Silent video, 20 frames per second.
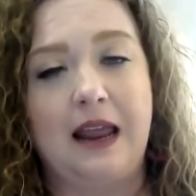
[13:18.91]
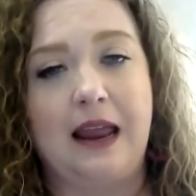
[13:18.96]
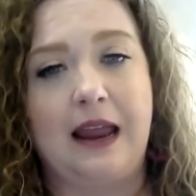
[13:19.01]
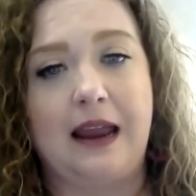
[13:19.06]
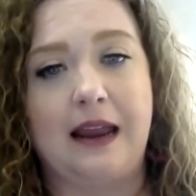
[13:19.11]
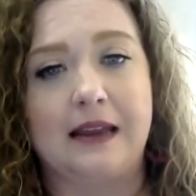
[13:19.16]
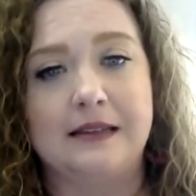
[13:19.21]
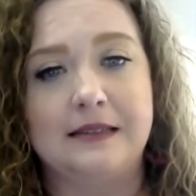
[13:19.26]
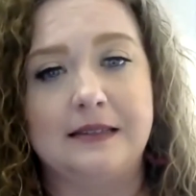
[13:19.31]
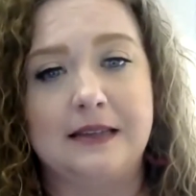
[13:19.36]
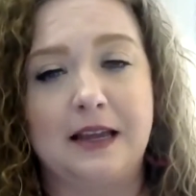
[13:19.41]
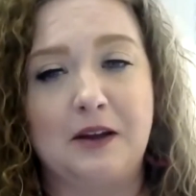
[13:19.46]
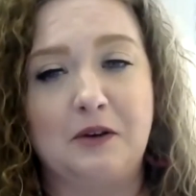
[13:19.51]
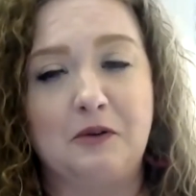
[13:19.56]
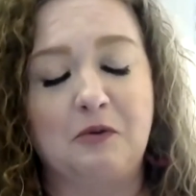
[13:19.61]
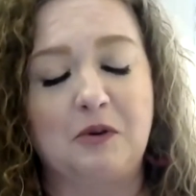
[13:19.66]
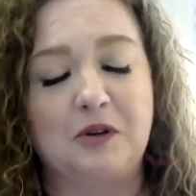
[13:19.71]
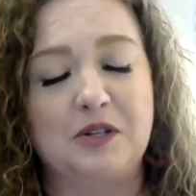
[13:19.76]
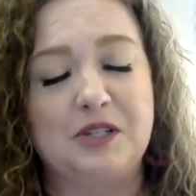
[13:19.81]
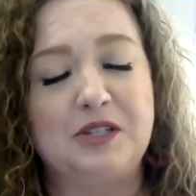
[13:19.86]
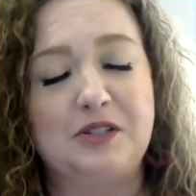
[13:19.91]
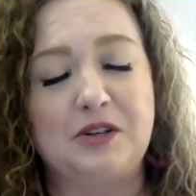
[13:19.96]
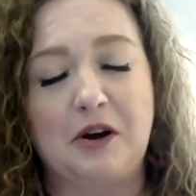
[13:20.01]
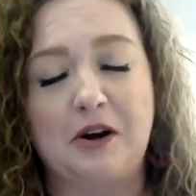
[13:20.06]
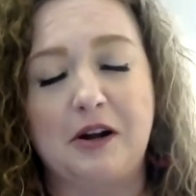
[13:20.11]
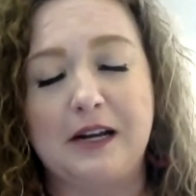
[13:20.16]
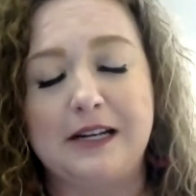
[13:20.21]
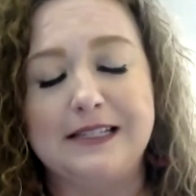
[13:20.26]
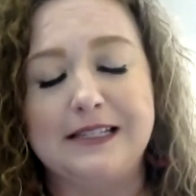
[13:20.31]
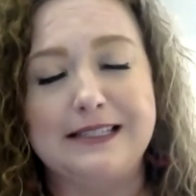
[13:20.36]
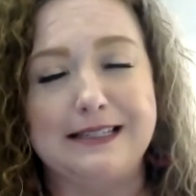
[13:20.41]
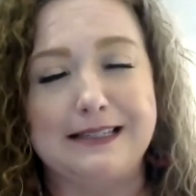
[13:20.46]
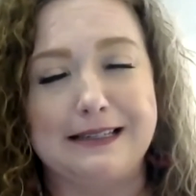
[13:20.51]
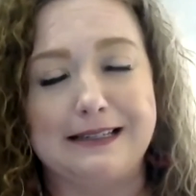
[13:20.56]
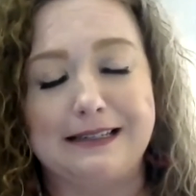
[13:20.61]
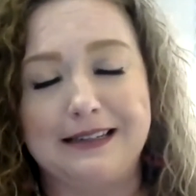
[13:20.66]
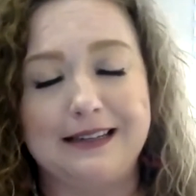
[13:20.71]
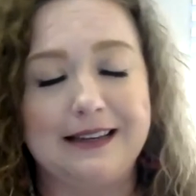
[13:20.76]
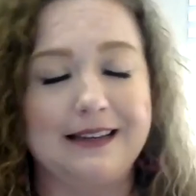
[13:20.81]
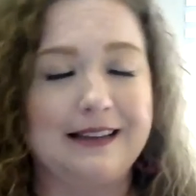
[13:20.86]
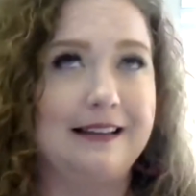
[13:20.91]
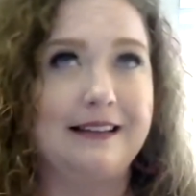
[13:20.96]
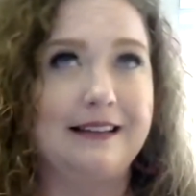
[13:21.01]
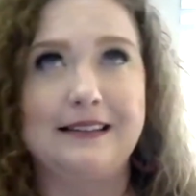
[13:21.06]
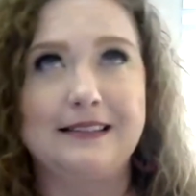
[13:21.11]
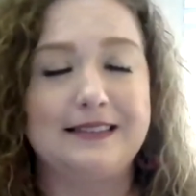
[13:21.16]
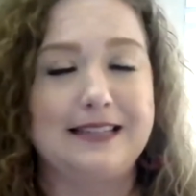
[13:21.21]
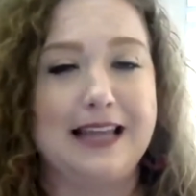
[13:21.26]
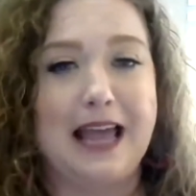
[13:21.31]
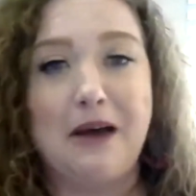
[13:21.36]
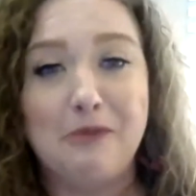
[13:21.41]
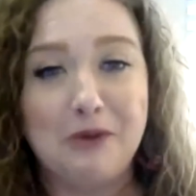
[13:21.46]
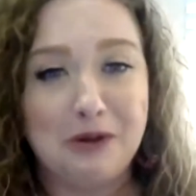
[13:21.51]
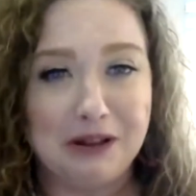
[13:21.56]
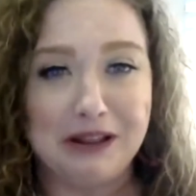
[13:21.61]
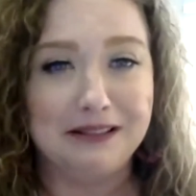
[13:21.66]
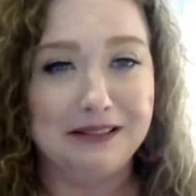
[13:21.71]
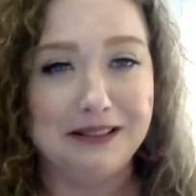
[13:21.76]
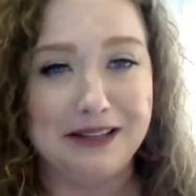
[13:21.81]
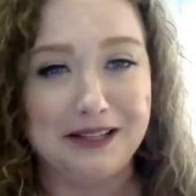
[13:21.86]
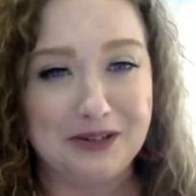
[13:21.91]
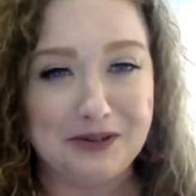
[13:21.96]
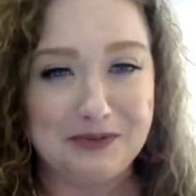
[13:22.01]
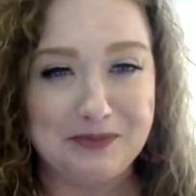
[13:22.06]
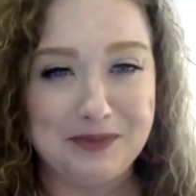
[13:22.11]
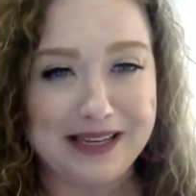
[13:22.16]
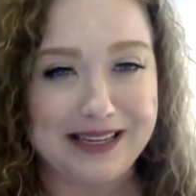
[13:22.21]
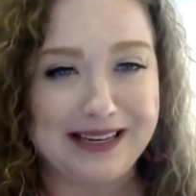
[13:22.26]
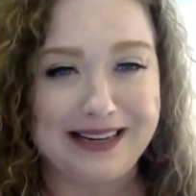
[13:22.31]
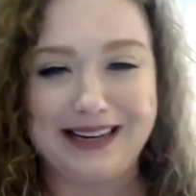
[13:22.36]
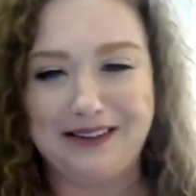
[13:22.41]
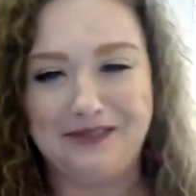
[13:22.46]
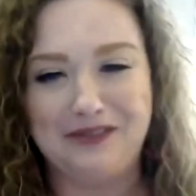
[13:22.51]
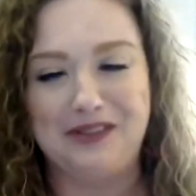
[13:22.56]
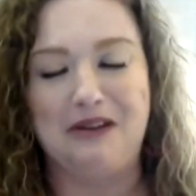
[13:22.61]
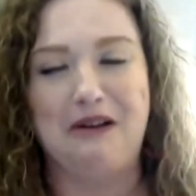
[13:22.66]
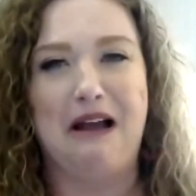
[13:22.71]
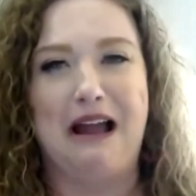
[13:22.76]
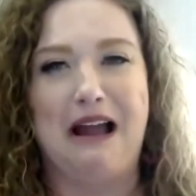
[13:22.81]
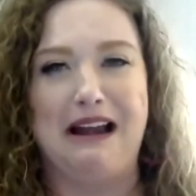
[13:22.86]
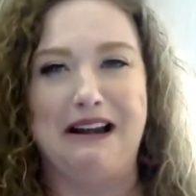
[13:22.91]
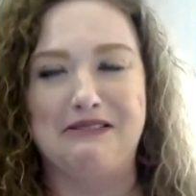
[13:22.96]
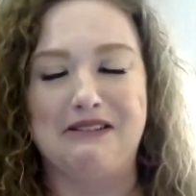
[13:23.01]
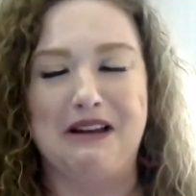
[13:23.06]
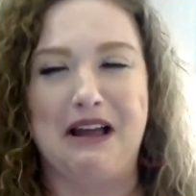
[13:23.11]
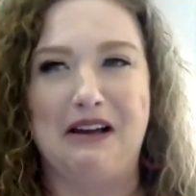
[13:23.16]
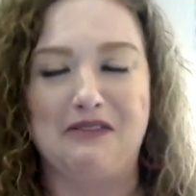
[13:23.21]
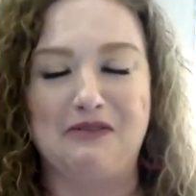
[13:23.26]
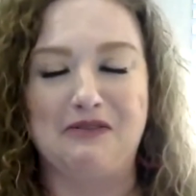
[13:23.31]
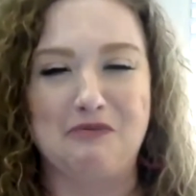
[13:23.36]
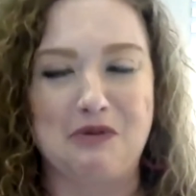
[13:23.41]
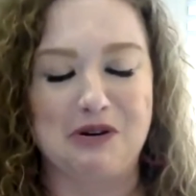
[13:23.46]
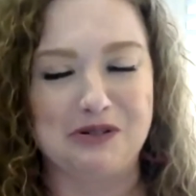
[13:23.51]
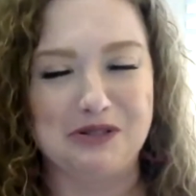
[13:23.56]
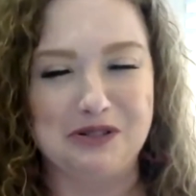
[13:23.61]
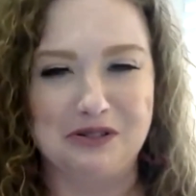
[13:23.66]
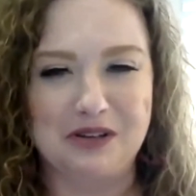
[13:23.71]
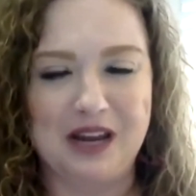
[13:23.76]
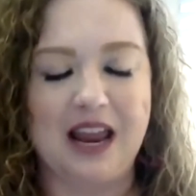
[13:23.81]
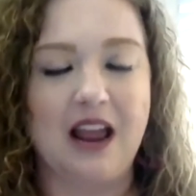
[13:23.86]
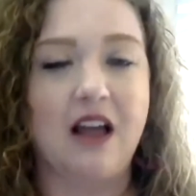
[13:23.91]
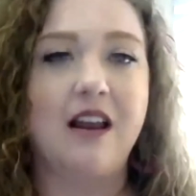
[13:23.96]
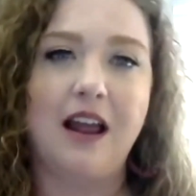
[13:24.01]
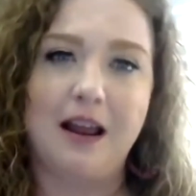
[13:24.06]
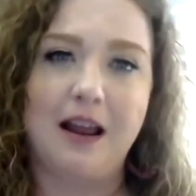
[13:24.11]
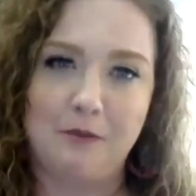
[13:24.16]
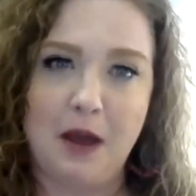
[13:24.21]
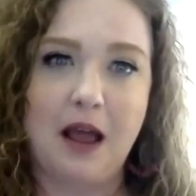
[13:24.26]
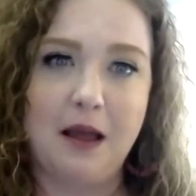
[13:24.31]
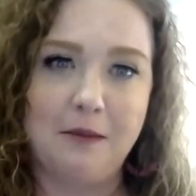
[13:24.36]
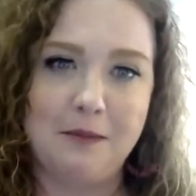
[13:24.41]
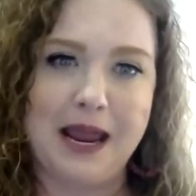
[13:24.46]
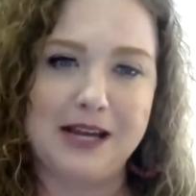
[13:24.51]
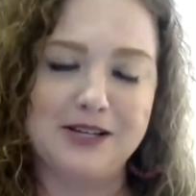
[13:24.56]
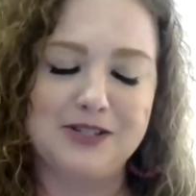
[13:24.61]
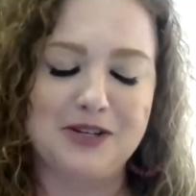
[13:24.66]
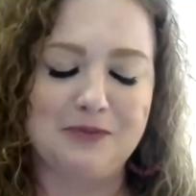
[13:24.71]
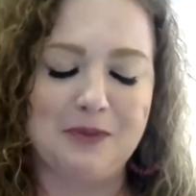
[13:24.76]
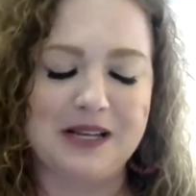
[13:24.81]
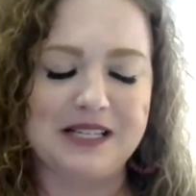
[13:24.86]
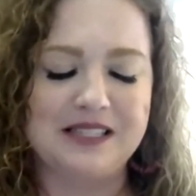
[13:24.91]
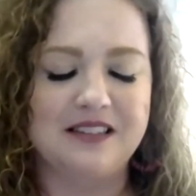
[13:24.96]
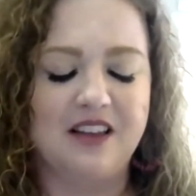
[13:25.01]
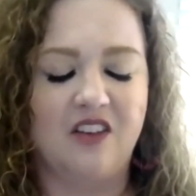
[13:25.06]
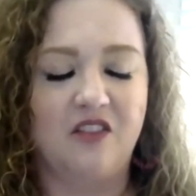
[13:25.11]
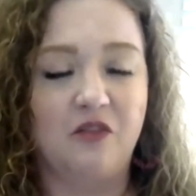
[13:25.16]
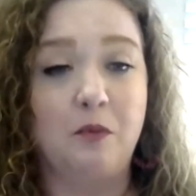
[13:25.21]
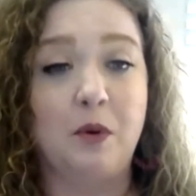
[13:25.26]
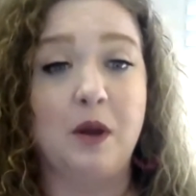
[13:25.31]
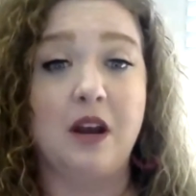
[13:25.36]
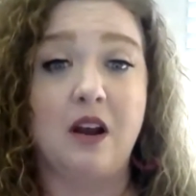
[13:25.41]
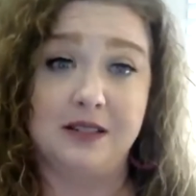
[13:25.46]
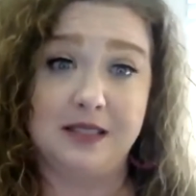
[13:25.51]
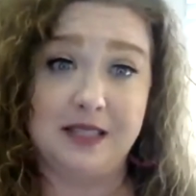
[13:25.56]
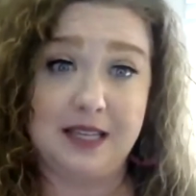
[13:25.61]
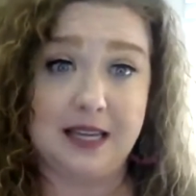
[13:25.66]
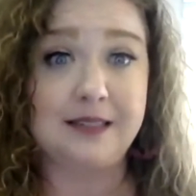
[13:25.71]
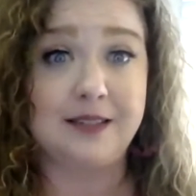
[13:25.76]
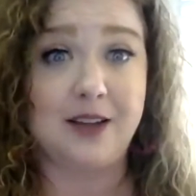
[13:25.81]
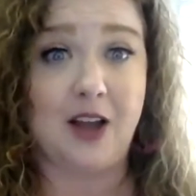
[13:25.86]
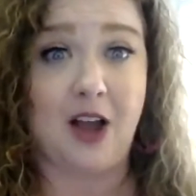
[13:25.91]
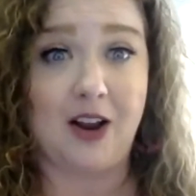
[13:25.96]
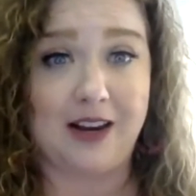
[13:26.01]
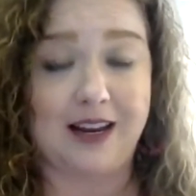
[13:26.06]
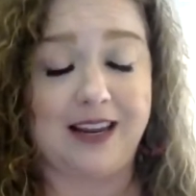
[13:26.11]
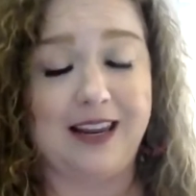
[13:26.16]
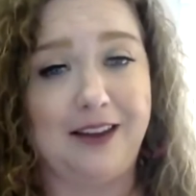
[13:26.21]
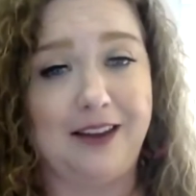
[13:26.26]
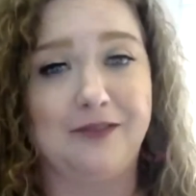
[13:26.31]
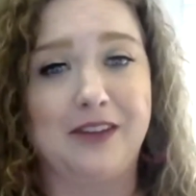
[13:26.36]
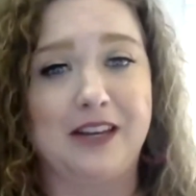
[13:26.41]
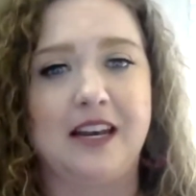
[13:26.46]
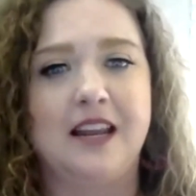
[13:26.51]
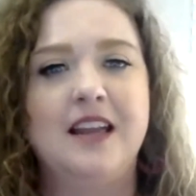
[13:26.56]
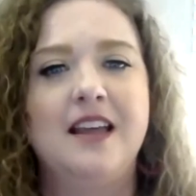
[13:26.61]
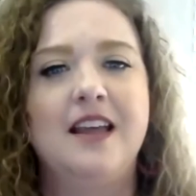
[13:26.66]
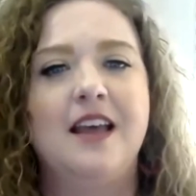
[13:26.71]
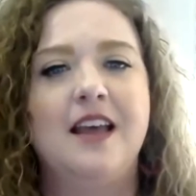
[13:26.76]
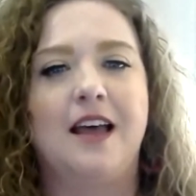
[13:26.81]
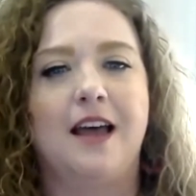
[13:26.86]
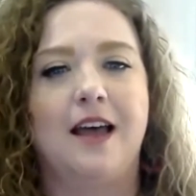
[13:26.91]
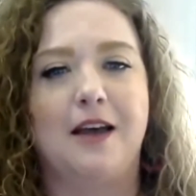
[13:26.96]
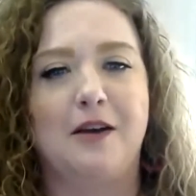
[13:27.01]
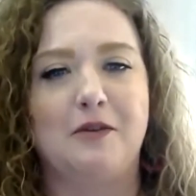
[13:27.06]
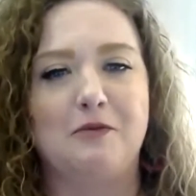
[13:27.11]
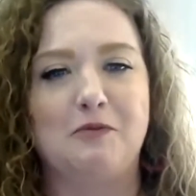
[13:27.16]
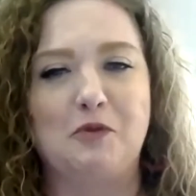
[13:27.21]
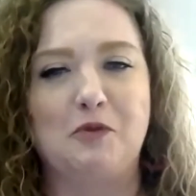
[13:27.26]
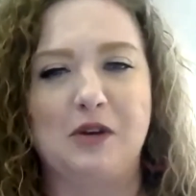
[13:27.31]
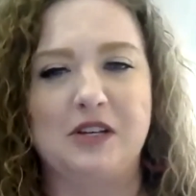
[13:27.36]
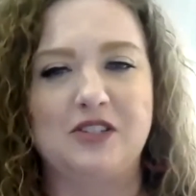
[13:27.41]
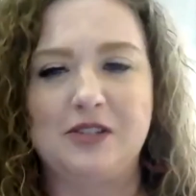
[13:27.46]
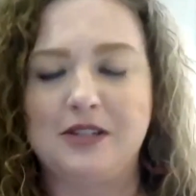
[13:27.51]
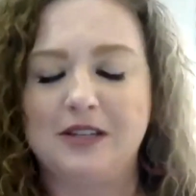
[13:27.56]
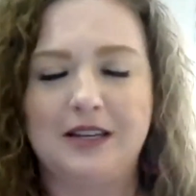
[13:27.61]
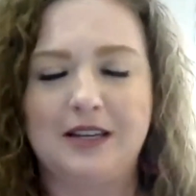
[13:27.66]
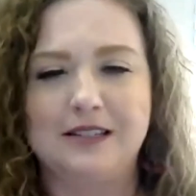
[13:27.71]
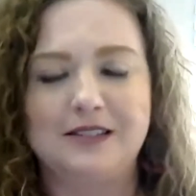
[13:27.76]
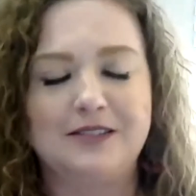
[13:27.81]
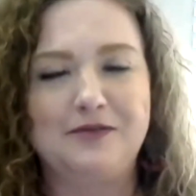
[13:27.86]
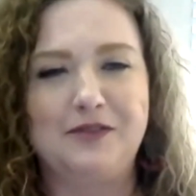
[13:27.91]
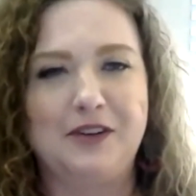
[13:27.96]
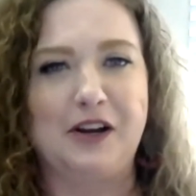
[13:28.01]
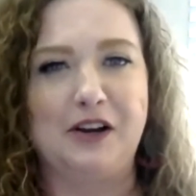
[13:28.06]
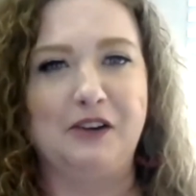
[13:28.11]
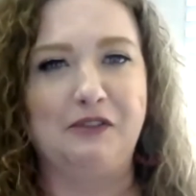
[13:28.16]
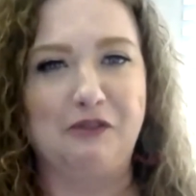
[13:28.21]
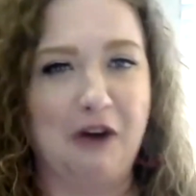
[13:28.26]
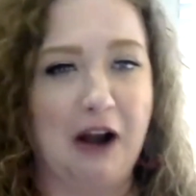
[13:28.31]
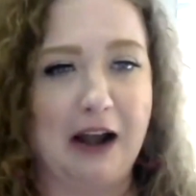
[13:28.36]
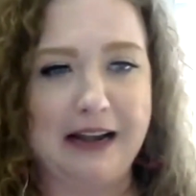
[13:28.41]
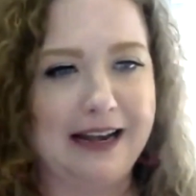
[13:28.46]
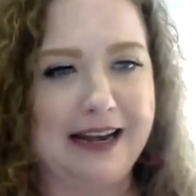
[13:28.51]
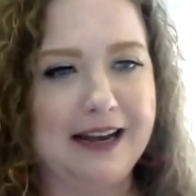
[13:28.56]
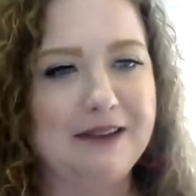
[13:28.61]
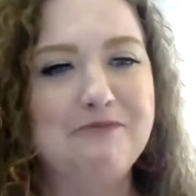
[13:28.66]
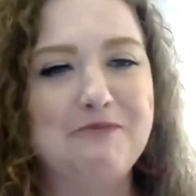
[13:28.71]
And we're starting to dabble a little bit, even though I don't have a personal account, I'm aging myself, but on TikTok even, which is very frightening.